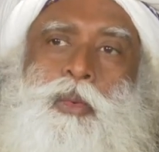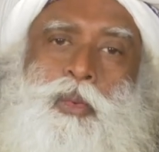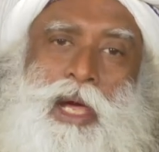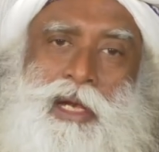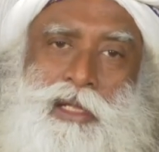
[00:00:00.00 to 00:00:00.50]

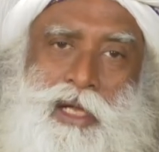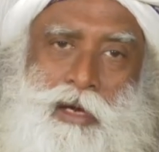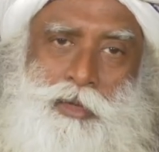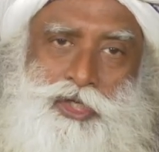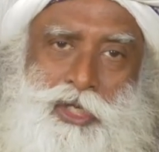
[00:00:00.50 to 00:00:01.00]
Well,
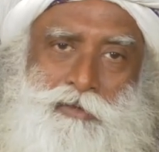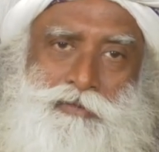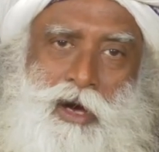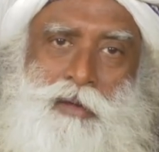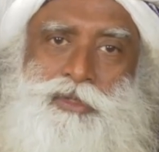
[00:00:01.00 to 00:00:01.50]
commercial
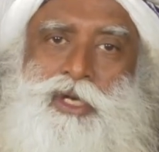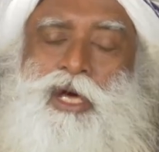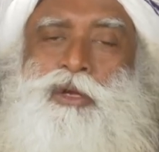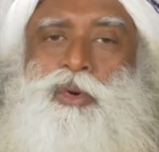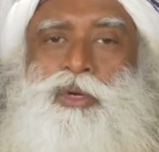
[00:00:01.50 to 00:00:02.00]
farms
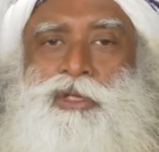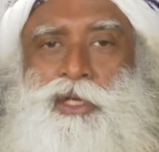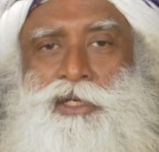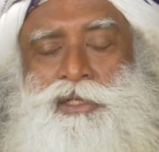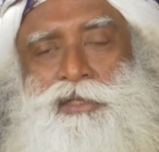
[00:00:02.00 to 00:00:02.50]
are growing
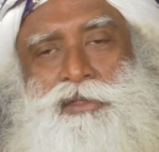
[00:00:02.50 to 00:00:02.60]
things.